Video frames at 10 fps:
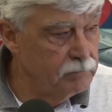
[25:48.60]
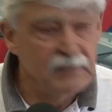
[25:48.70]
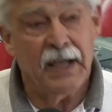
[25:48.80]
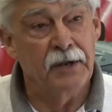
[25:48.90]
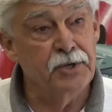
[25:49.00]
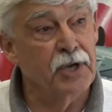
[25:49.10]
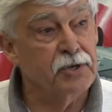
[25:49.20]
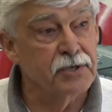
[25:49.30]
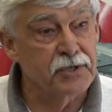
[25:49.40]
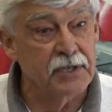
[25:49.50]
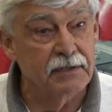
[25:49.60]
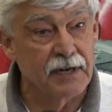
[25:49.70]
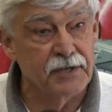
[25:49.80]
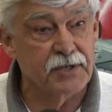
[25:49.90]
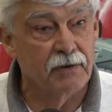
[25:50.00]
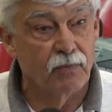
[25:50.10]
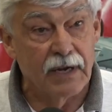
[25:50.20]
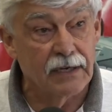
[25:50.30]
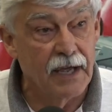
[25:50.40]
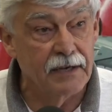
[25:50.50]
That ejection seat that I said
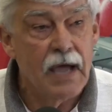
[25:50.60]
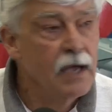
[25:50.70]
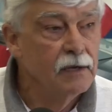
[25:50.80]
reclined.